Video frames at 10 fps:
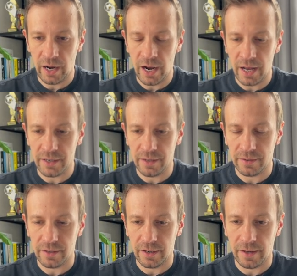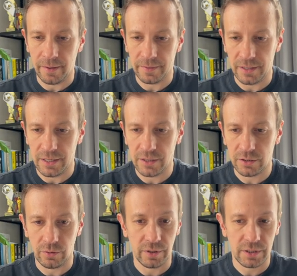add in the
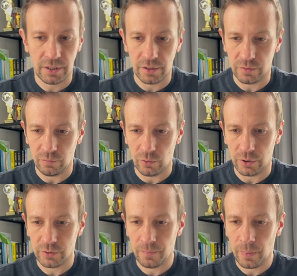leads to the SalesForge.